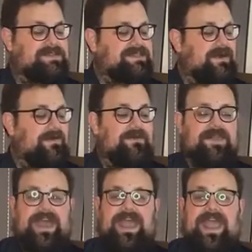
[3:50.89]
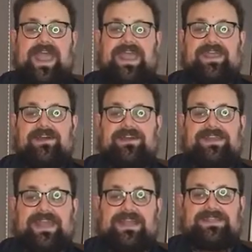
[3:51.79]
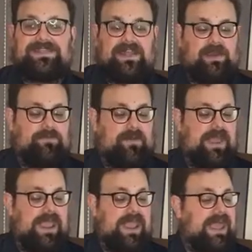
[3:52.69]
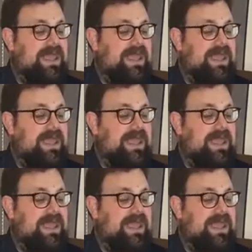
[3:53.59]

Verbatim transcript: so they could catch their prey.